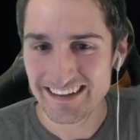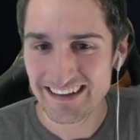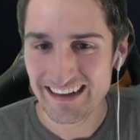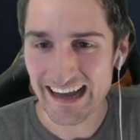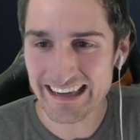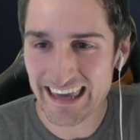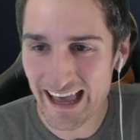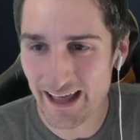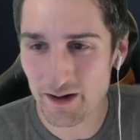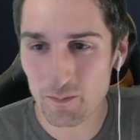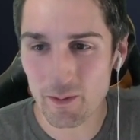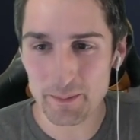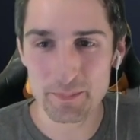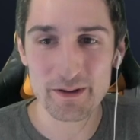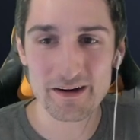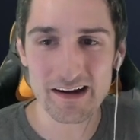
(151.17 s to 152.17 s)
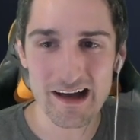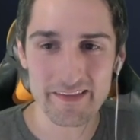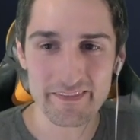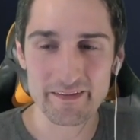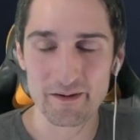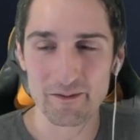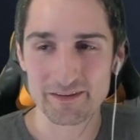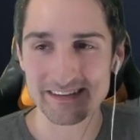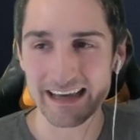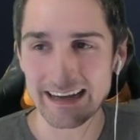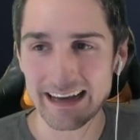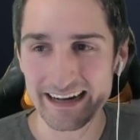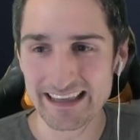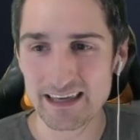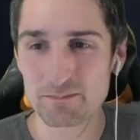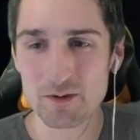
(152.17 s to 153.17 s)
I don't want to put it on though, so I
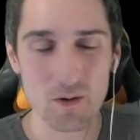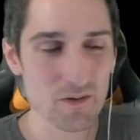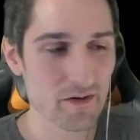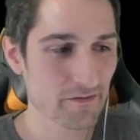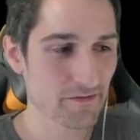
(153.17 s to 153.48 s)
gotta keep going